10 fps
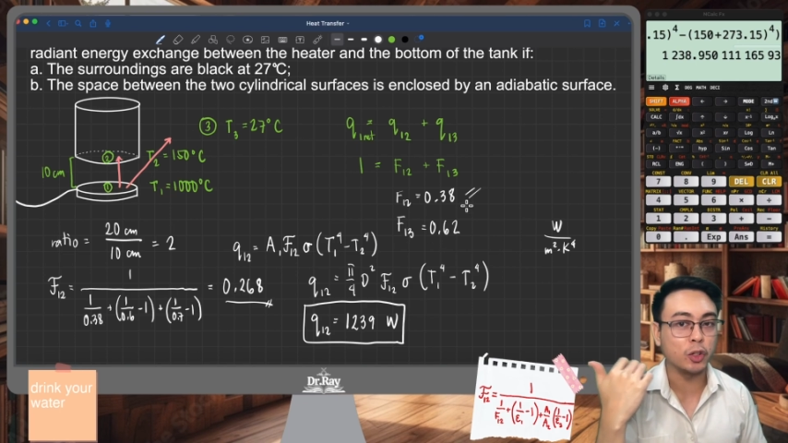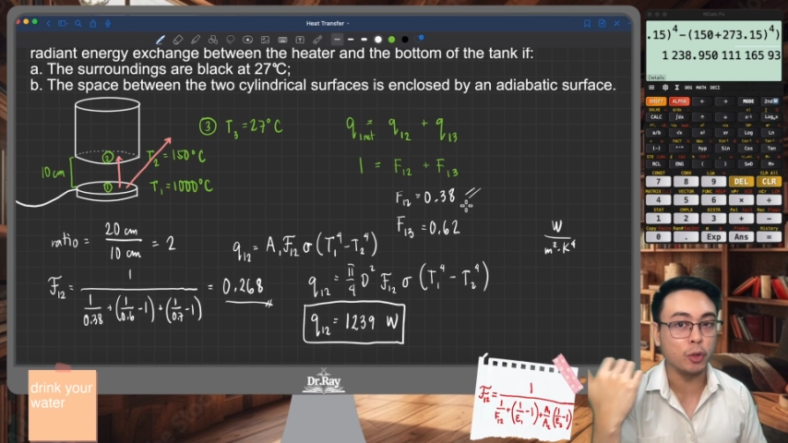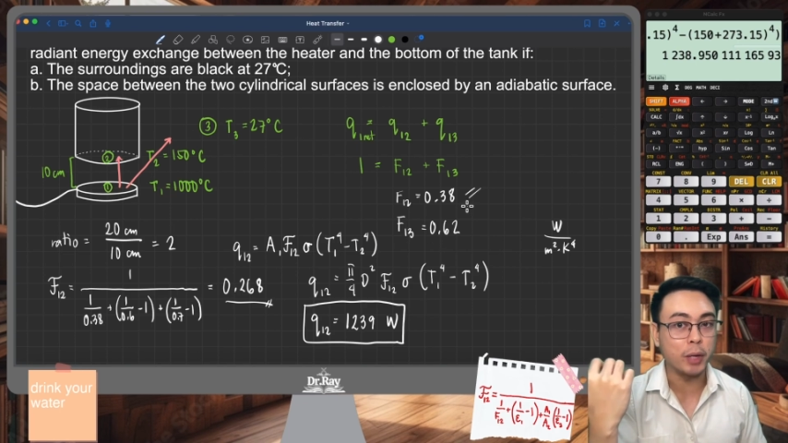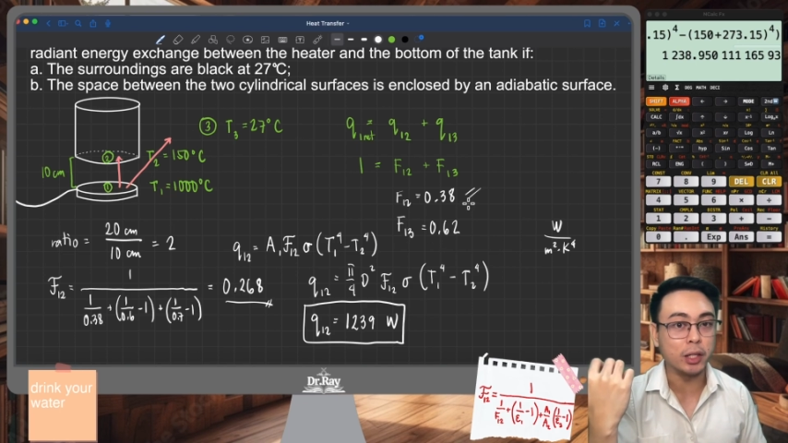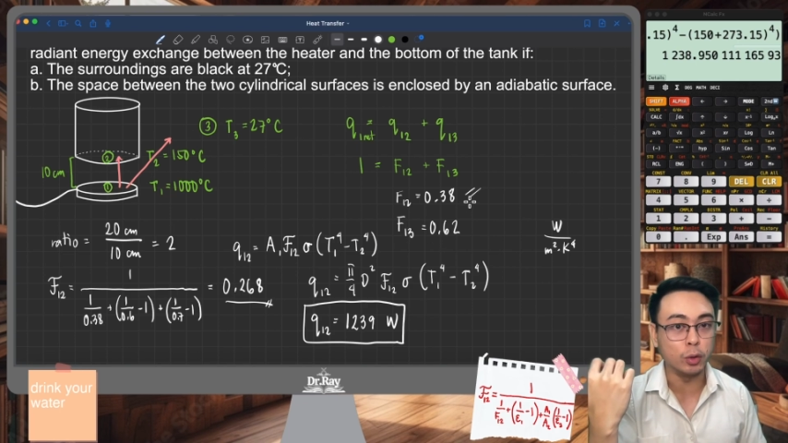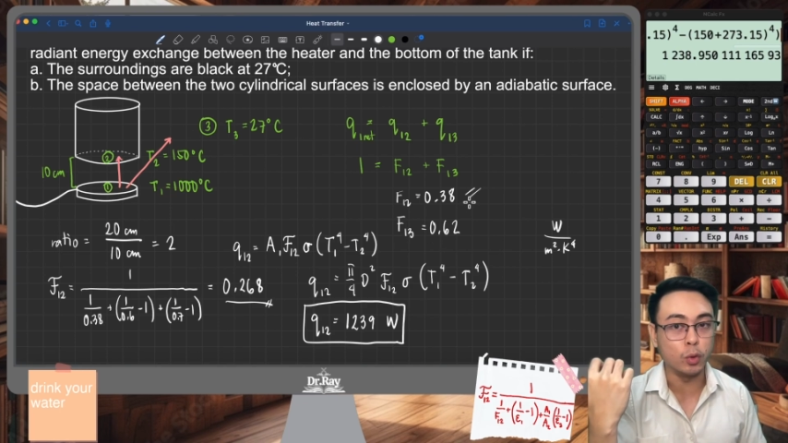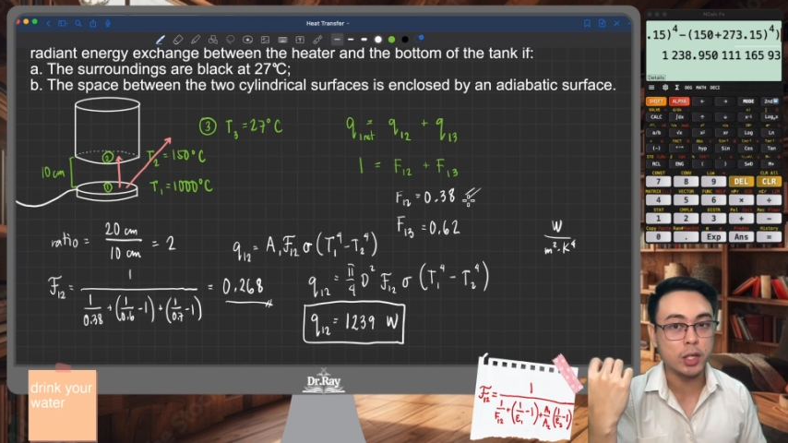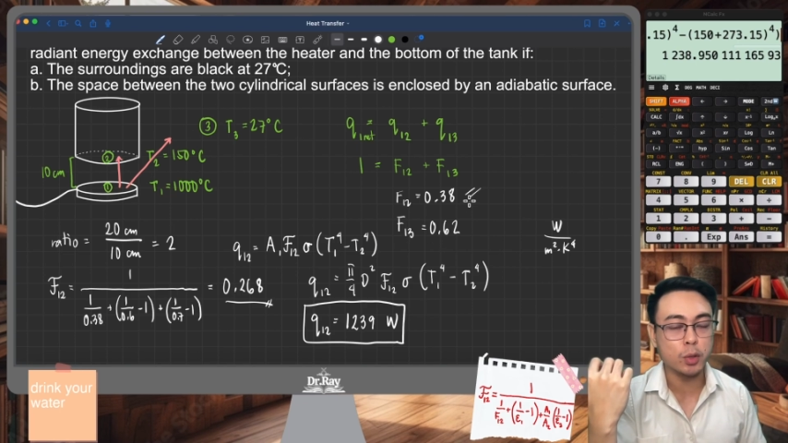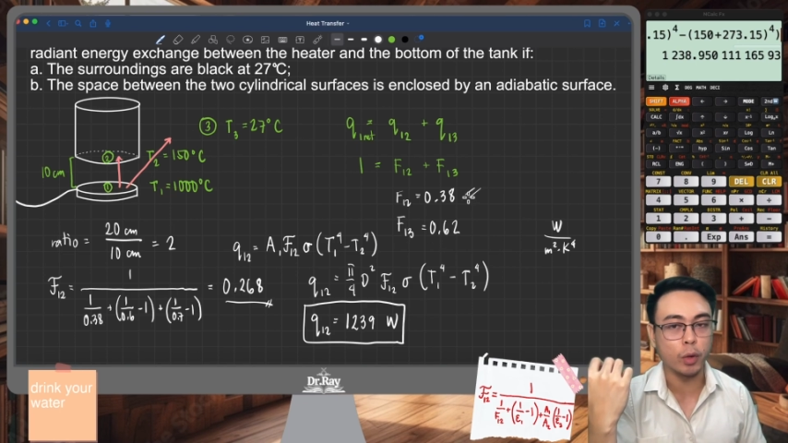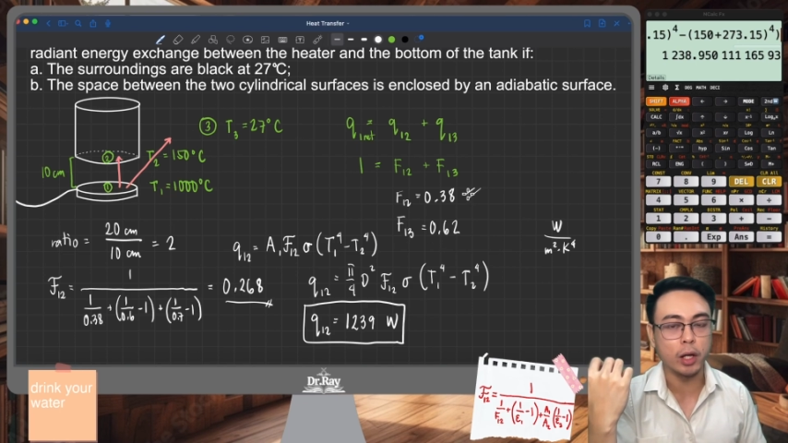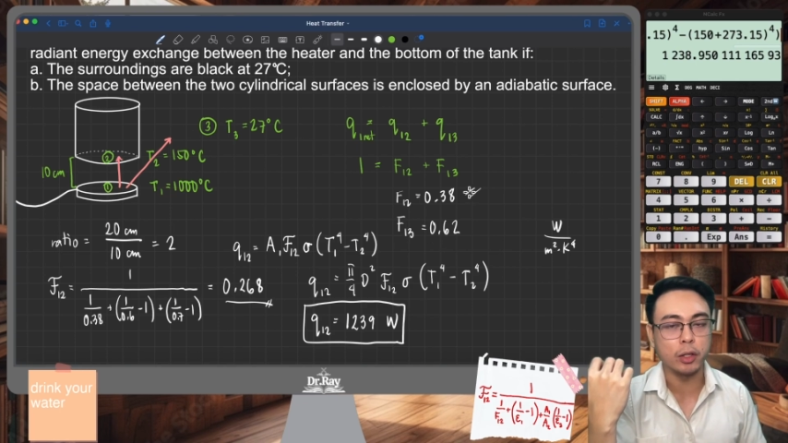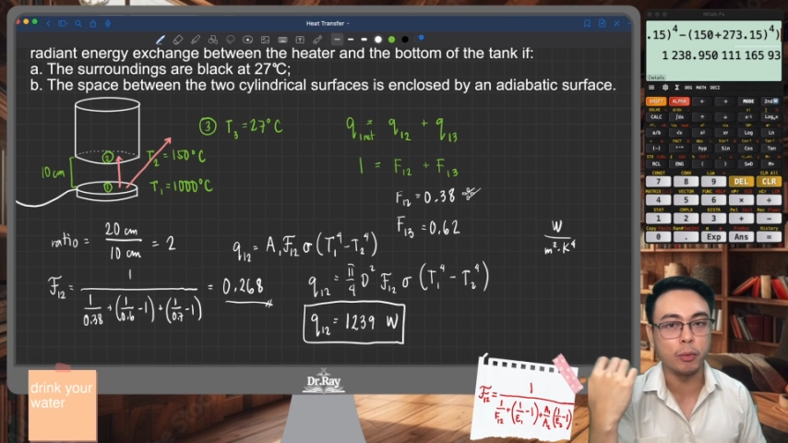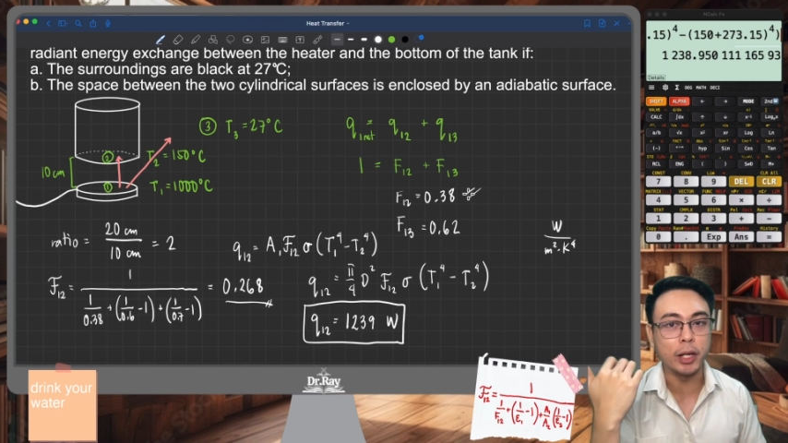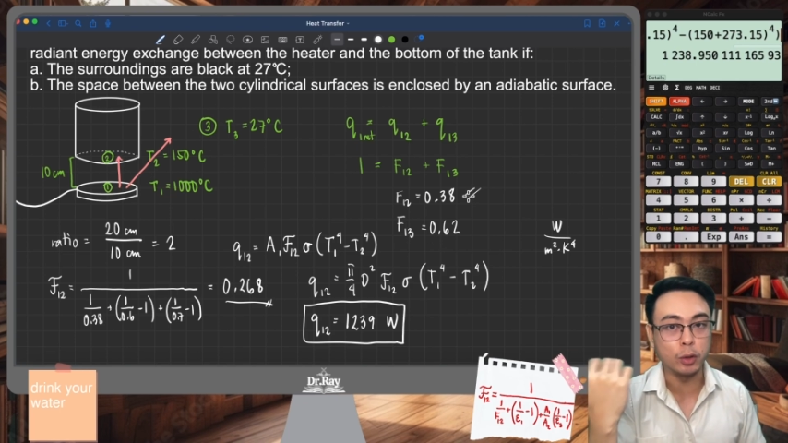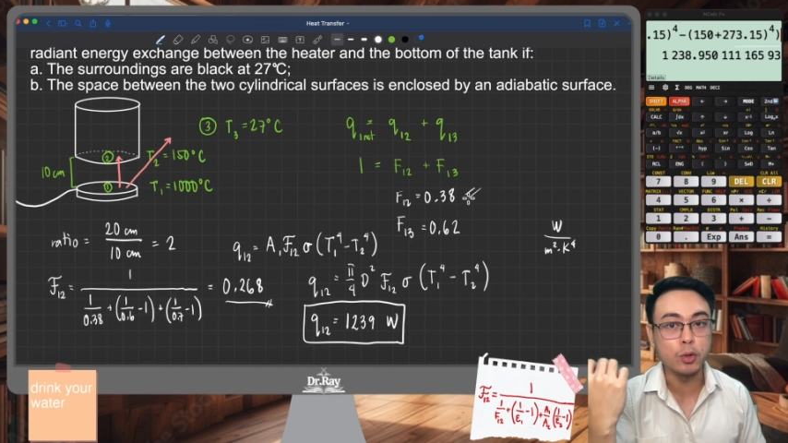you may do so
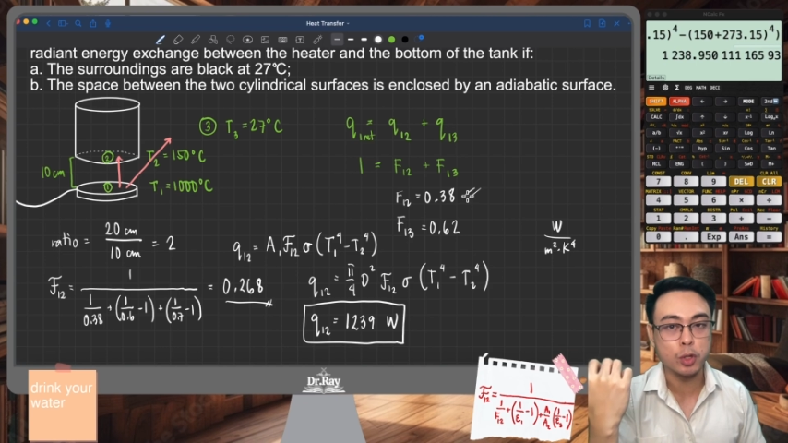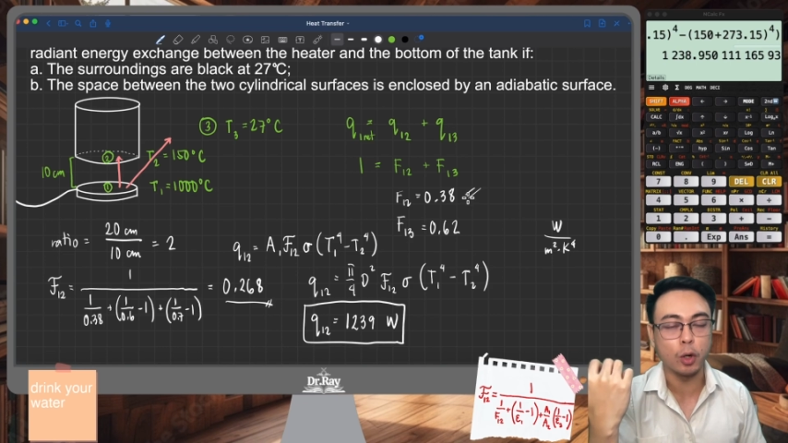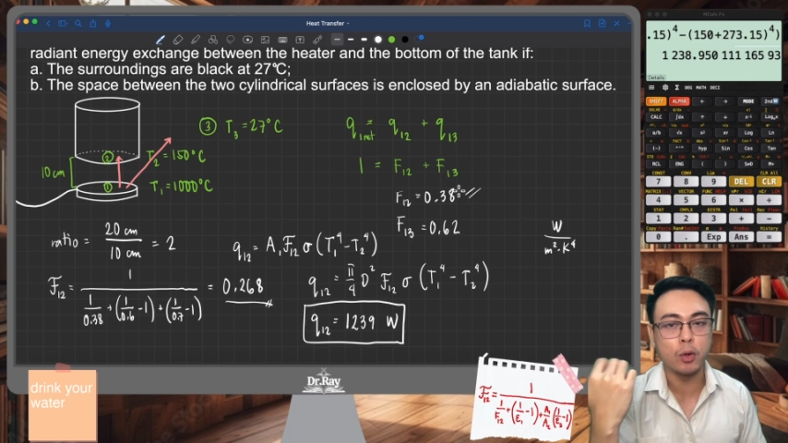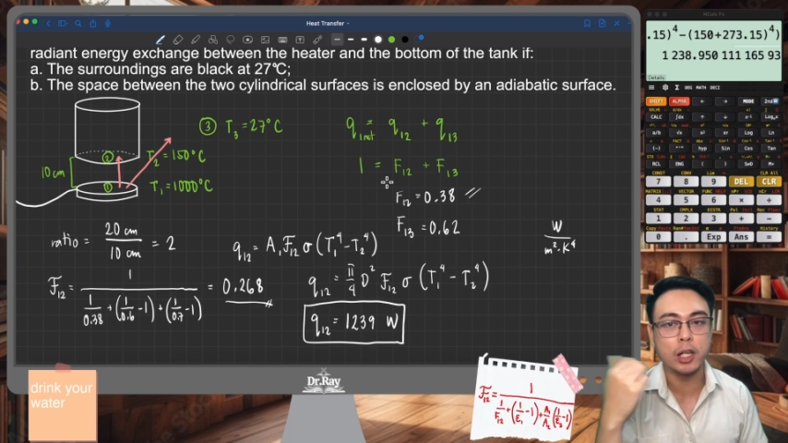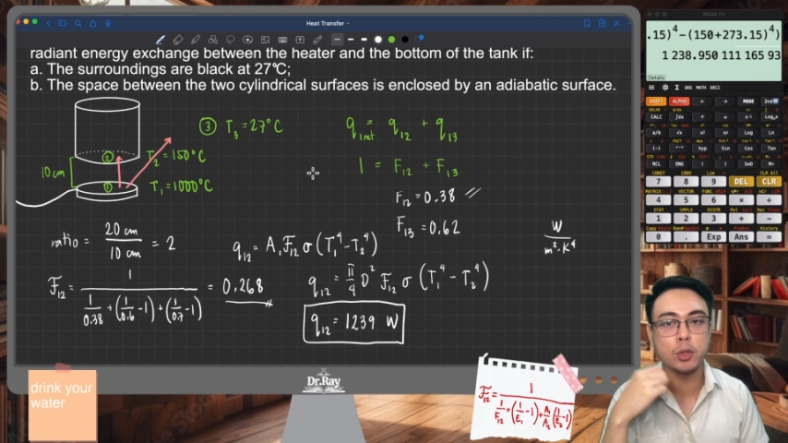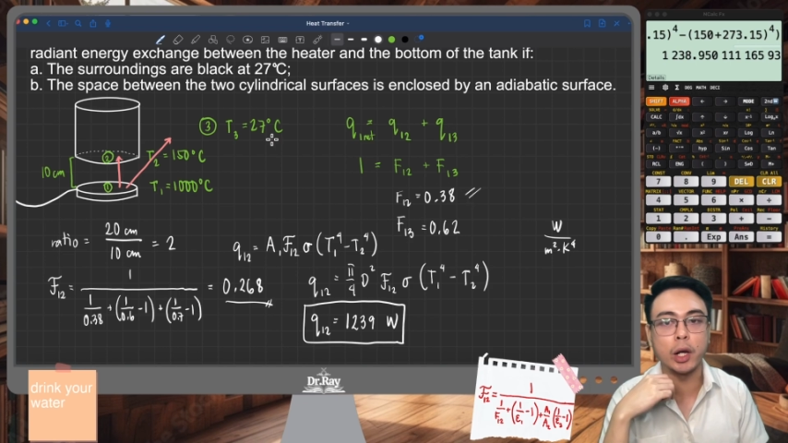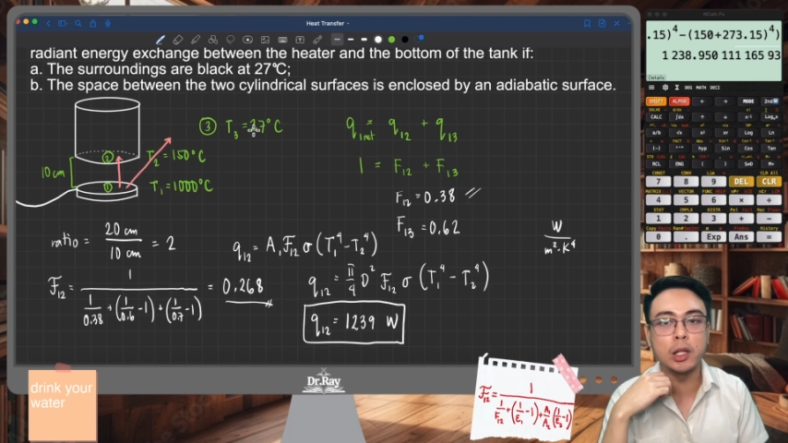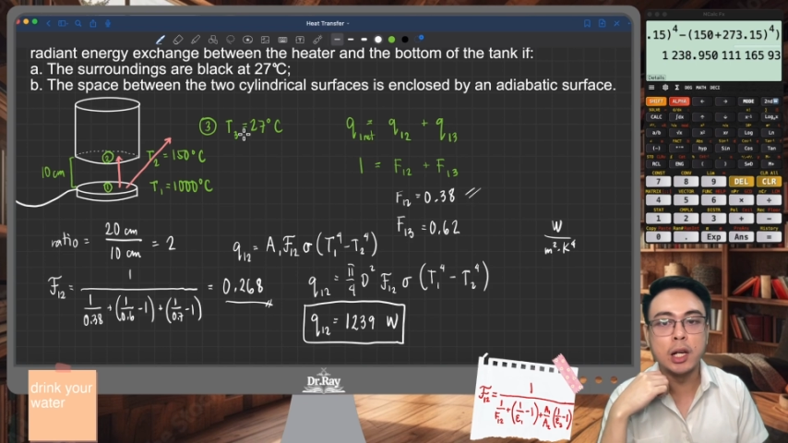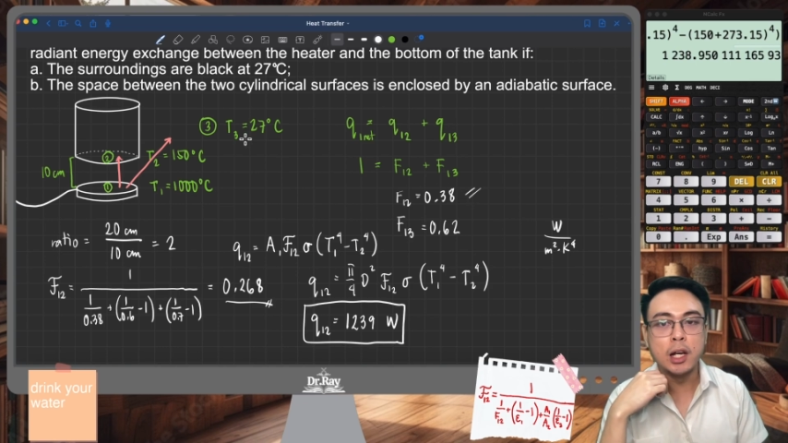as well.